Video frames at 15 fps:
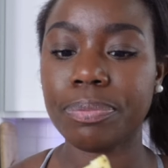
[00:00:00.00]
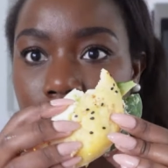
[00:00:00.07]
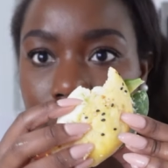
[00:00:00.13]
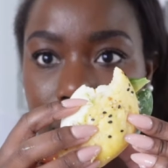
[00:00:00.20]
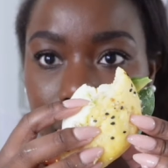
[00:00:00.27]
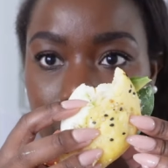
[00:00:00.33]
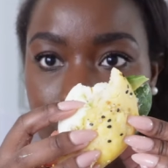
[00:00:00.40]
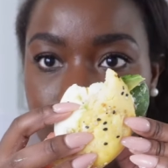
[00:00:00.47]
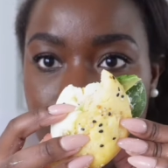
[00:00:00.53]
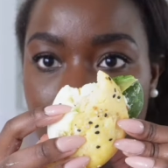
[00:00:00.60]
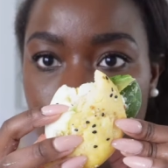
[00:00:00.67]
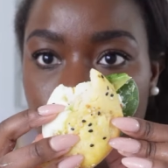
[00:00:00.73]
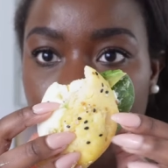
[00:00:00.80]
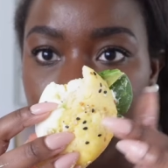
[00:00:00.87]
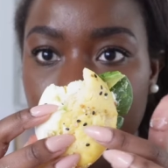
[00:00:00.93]
Like, it comes
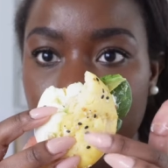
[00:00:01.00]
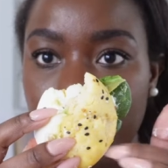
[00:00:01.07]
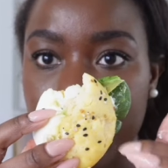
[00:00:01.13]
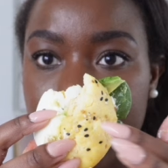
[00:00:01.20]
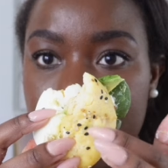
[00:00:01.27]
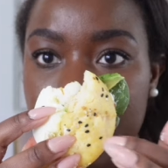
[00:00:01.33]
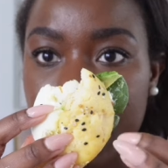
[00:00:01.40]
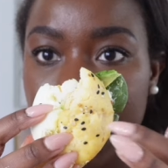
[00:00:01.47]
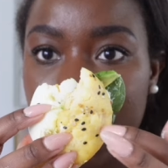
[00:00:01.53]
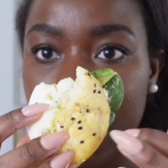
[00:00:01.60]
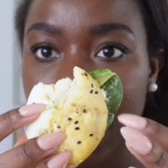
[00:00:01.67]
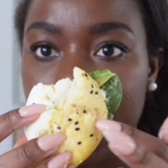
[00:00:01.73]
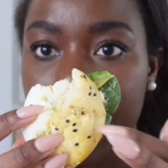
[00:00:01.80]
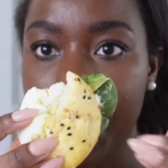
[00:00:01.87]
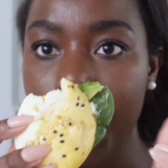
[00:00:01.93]
out really
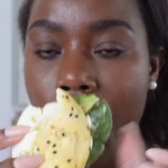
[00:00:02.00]
crispy.